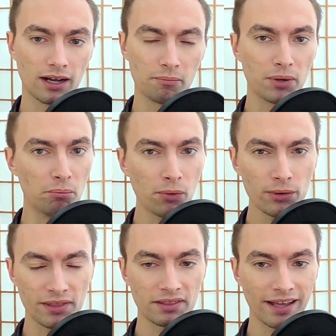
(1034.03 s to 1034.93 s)
But more
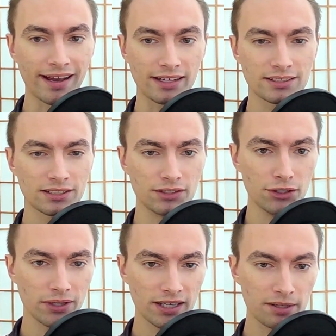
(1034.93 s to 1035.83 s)
than that,
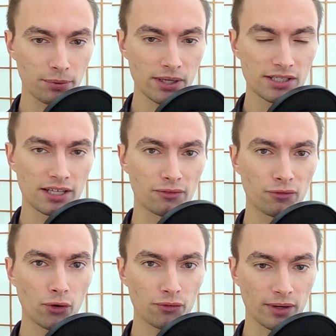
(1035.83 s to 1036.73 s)
nudity brings to the
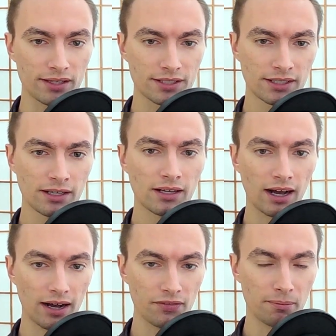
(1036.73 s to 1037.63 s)
forefront
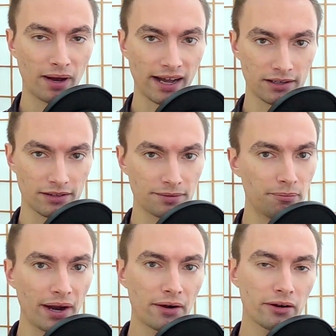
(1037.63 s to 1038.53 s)
of the mind the
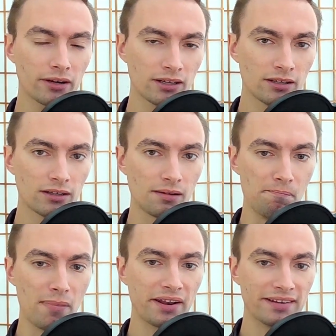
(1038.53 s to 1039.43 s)
bare
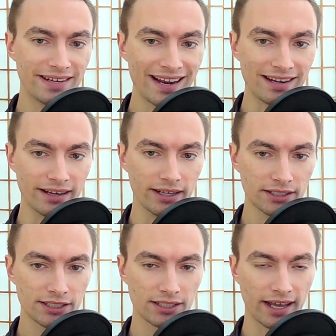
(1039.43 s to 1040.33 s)

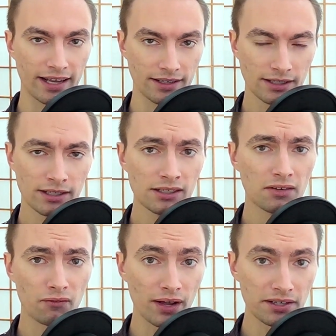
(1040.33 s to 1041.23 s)
mundaneness and
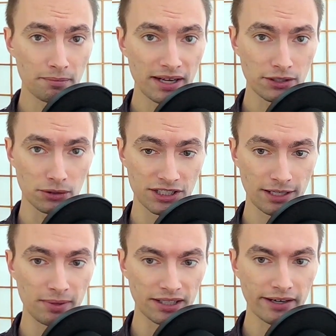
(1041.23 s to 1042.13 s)
fundamental
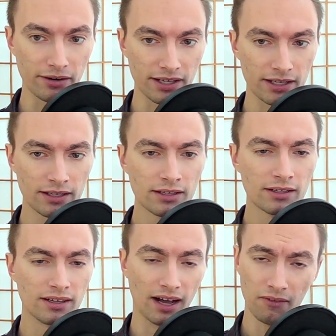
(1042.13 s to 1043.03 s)
similarity
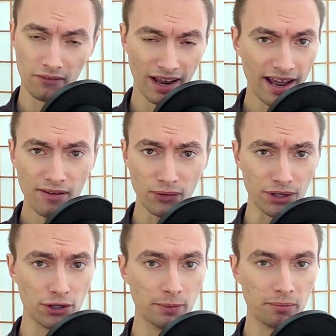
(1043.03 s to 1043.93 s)
of every
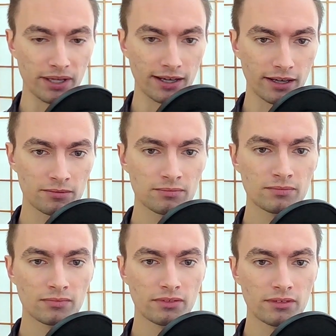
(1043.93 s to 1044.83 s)
human being.
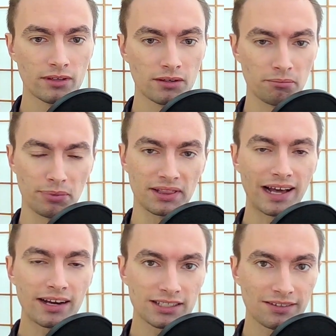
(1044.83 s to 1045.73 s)
But
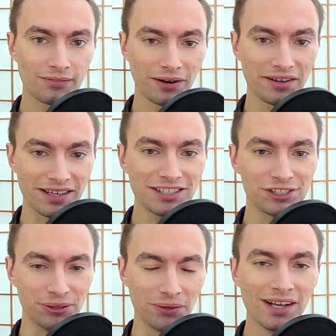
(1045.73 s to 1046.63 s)
that is the very
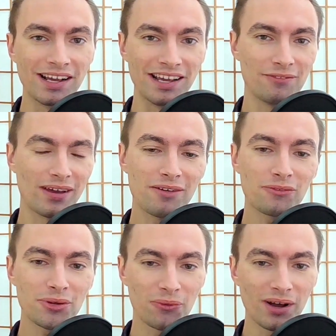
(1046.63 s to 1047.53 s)
issue. If every